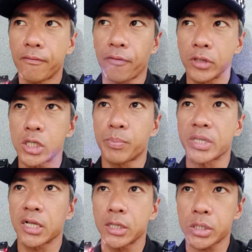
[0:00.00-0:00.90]
for this
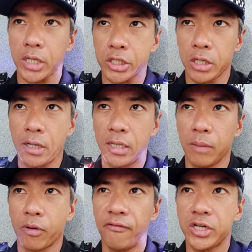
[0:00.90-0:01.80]
particular section under
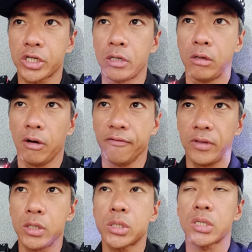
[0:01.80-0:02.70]
provision of
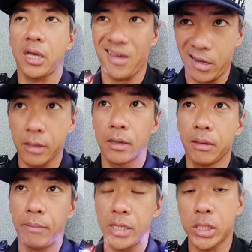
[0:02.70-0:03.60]
this act,
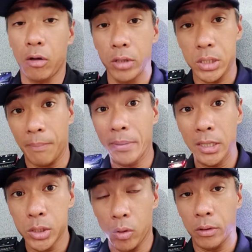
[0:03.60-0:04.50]
basically all these are
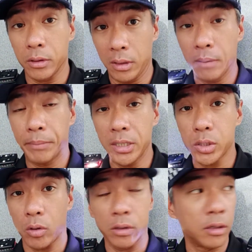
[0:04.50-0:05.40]
police order,
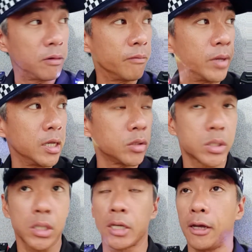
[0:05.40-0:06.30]
meaning to
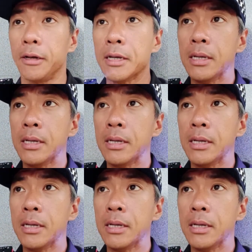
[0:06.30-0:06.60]
say that